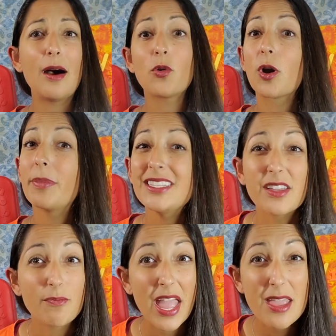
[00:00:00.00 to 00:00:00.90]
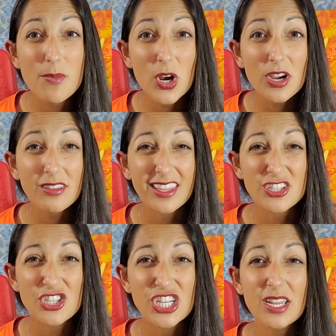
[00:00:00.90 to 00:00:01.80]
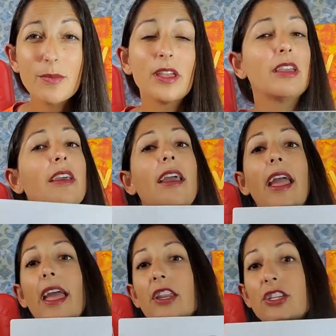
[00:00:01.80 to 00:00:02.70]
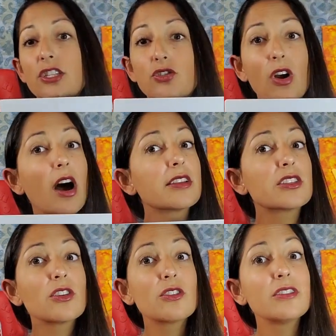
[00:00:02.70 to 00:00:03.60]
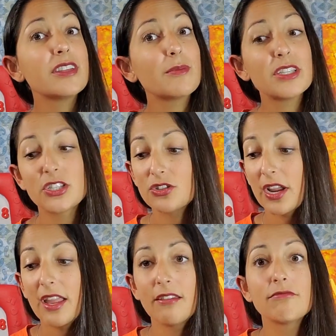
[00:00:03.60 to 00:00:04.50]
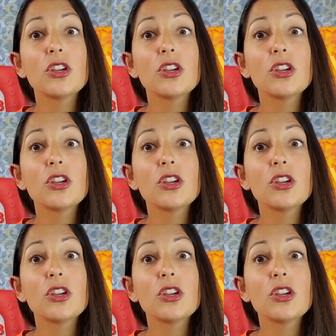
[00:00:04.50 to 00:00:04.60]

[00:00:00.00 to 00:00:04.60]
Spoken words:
or a piece of paper that's cheap and just draw a circle, demonstrate,